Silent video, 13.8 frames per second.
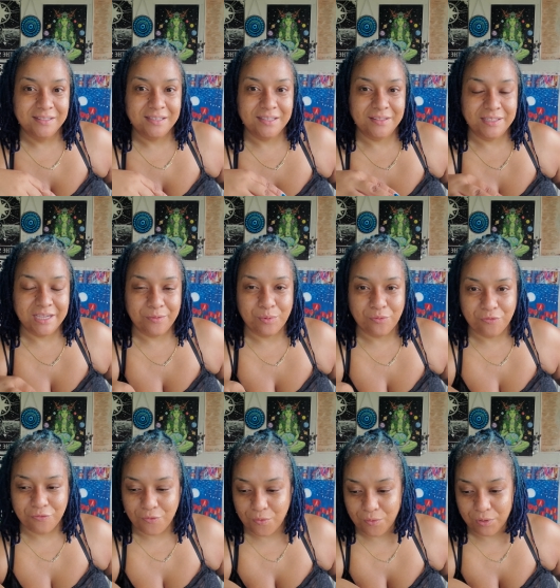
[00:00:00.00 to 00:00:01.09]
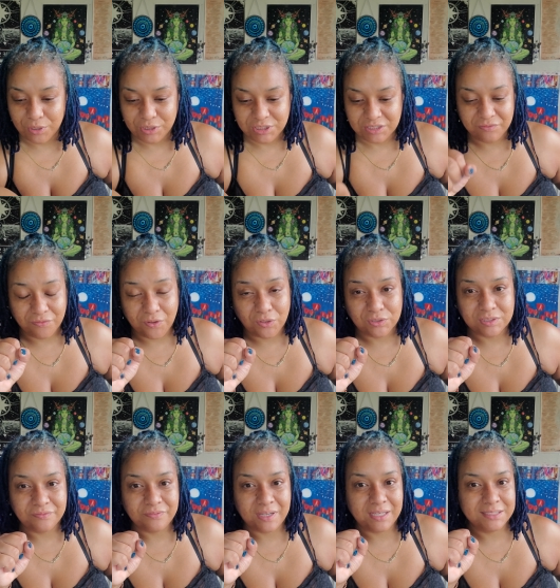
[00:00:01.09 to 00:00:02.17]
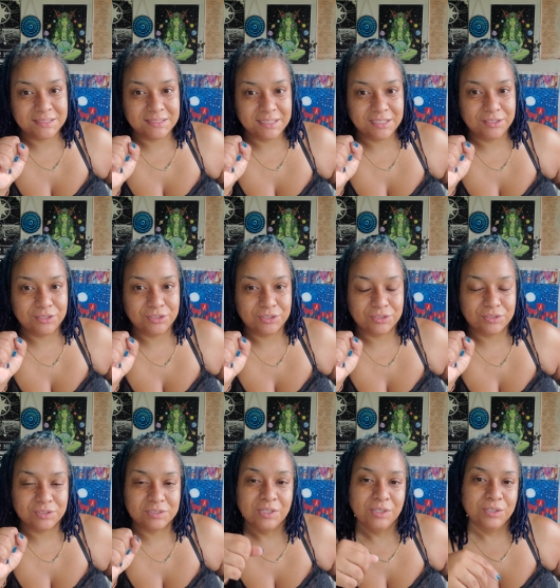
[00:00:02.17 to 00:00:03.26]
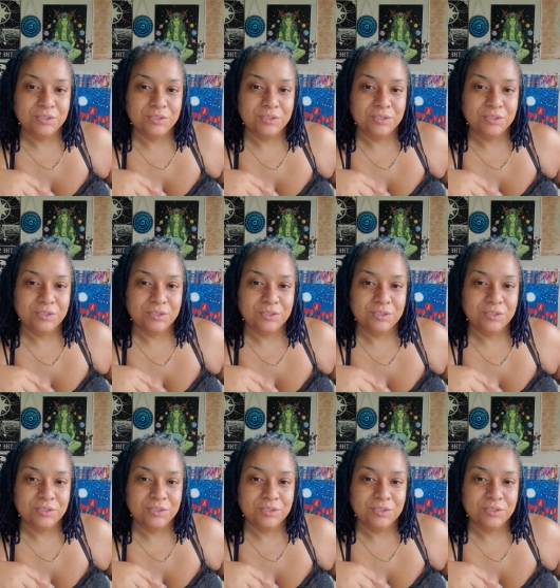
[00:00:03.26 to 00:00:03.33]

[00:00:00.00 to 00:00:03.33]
and they will forge and falsify signatures